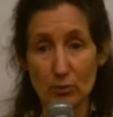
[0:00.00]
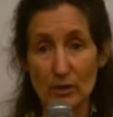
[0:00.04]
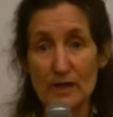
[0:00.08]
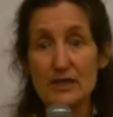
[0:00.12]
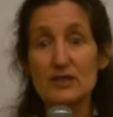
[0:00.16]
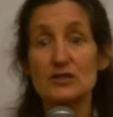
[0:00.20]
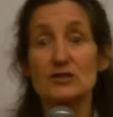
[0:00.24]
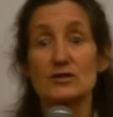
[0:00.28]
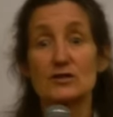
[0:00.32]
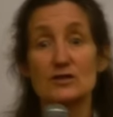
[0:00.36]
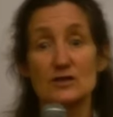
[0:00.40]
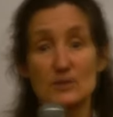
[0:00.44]
we
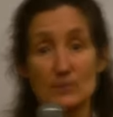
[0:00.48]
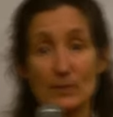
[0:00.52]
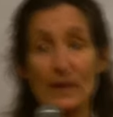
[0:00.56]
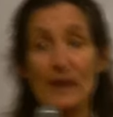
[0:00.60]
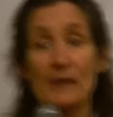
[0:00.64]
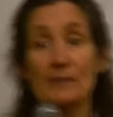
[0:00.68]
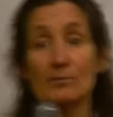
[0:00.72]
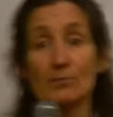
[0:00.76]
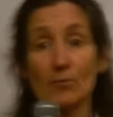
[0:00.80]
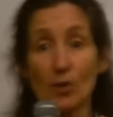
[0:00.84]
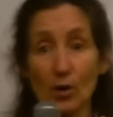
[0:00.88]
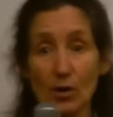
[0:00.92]
should
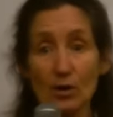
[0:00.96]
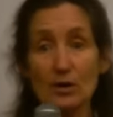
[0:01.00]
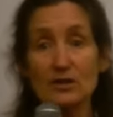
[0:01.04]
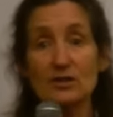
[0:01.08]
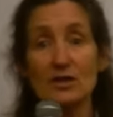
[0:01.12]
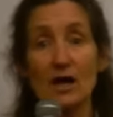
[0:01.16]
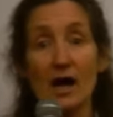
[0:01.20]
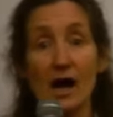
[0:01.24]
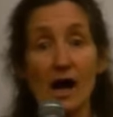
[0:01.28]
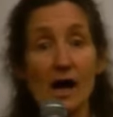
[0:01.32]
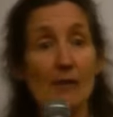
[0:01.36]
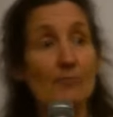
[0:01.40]
spend more
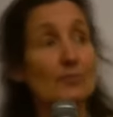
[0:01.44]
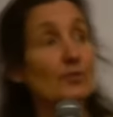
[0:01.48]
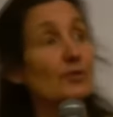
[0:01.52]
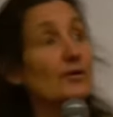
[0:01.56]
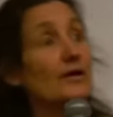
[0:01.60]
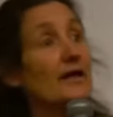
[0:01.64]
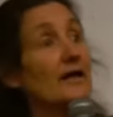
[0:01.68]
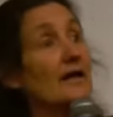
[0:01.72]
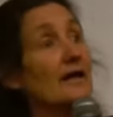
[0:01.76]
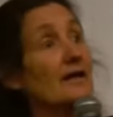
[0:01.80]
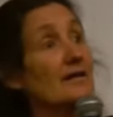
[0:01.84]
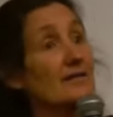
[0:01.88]
time
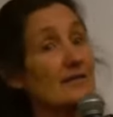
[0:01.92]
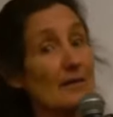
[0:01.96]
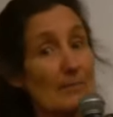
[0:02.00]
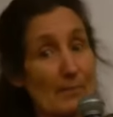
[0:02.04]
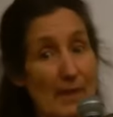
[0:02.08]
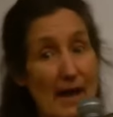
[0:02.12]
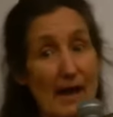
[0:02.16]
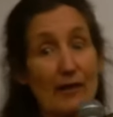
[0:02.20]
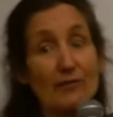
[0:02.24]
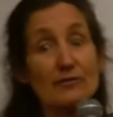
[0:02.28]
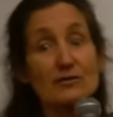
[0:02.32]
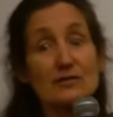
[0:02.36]
looking at the
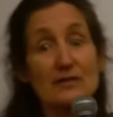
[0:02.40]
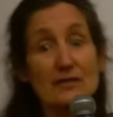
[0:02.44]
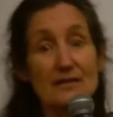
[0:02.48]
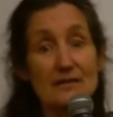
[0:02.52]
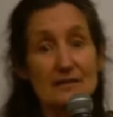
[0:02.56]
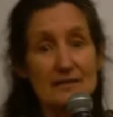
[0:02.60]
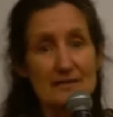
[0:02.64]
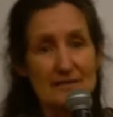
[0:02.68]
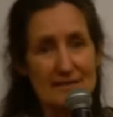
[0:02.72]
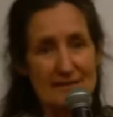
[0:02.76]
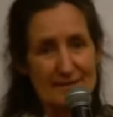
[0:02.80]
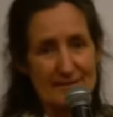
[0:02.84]

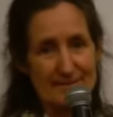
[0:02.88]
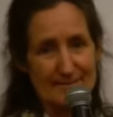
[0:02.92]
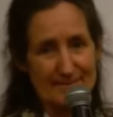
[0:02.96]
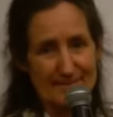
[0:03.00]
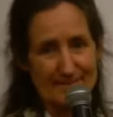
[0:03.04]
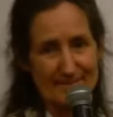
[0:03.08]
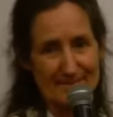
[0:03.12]
mountains,